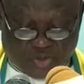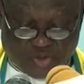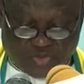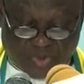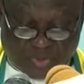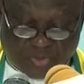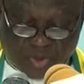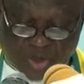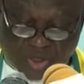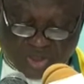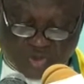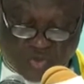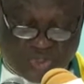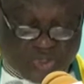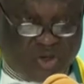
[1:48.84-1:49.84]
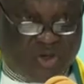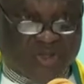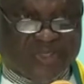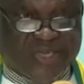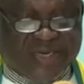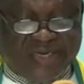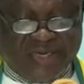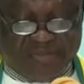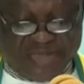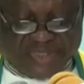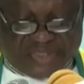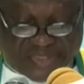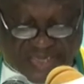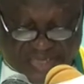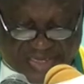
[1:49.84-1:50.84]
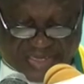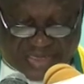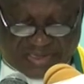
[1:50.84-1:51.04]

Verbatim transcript: Supreme Court which contained the mistake,